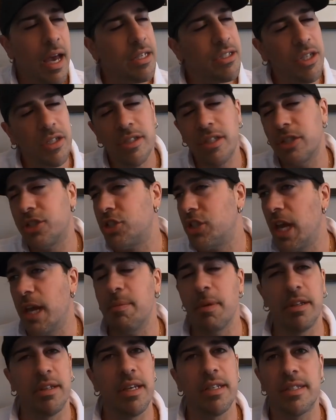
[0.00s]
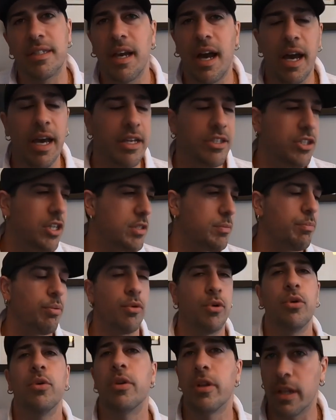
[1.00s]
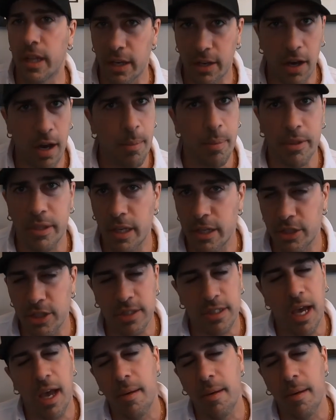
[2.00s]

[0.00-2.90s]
It's just a shame that this guy is just brutal at competitions.